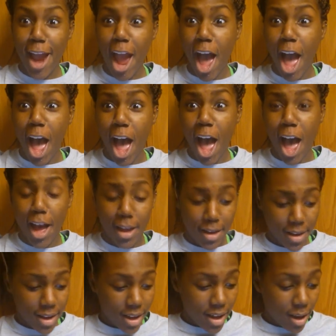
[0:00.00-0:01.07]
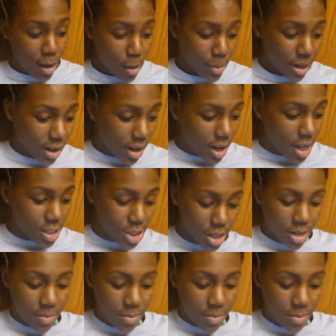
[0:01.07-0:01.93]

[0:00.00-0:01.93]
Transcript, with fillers: Yeah. Oh my gosh.